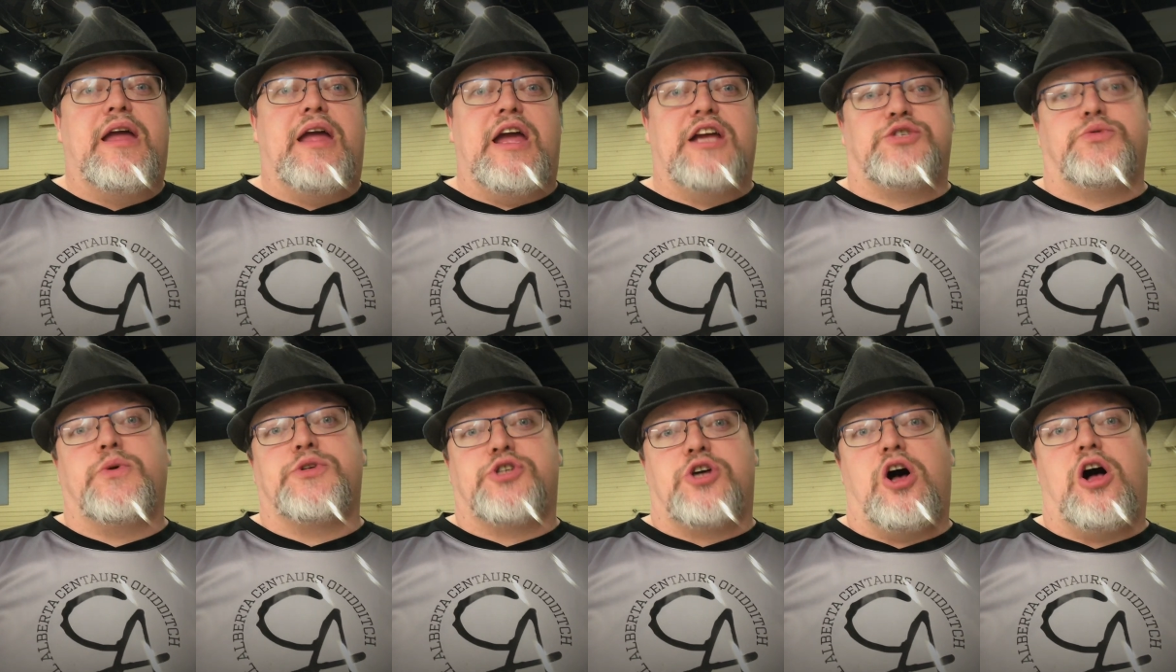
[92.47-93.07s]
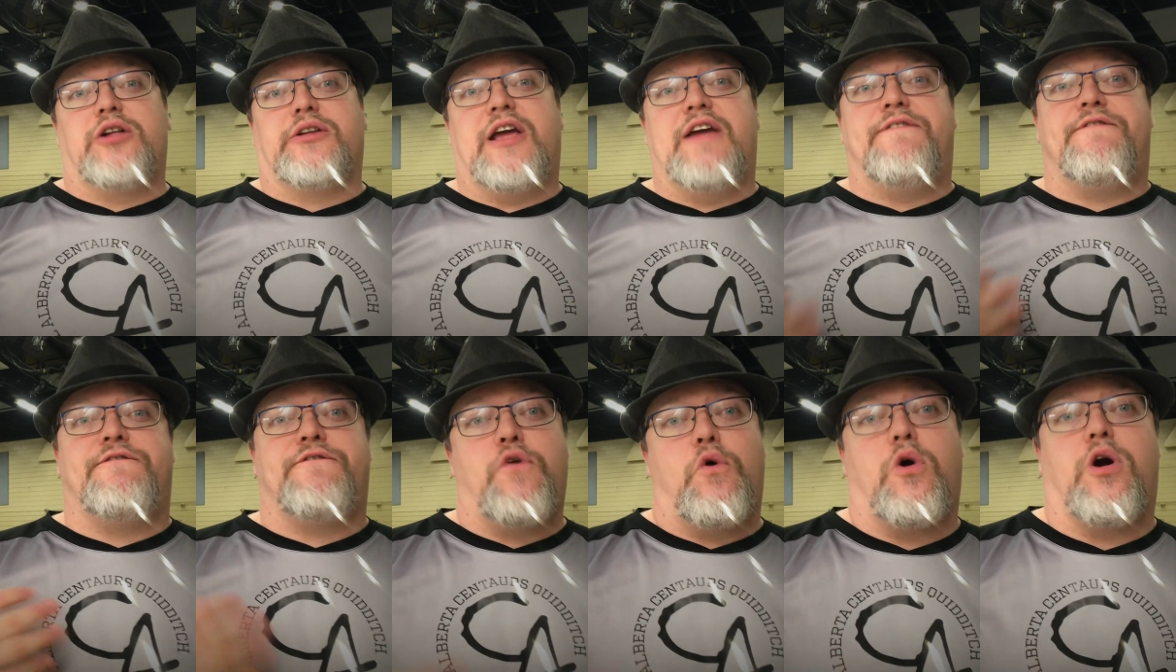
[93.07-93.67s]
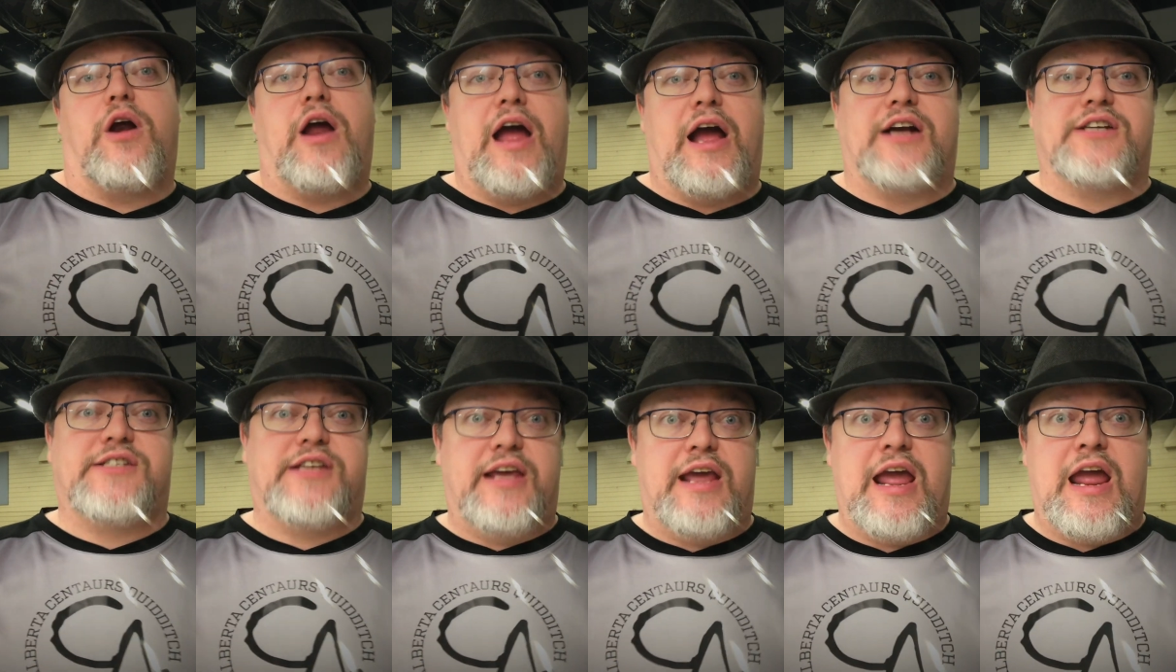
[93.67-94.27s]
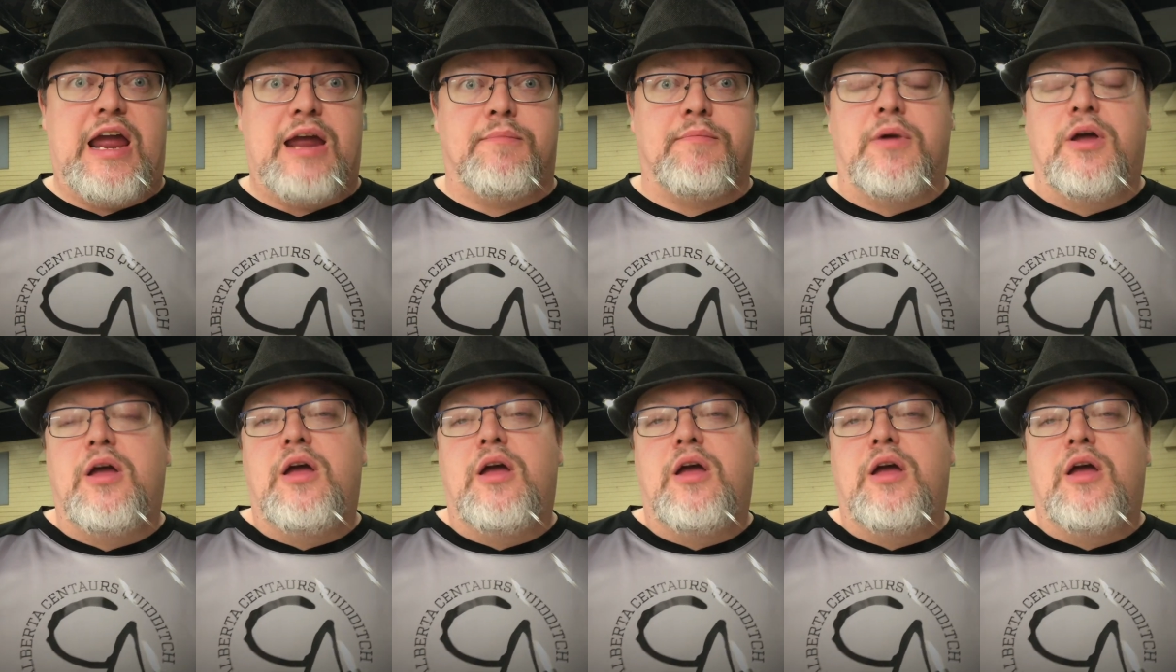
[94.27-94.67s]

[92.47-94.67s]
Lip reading: It's what's called a 4X game.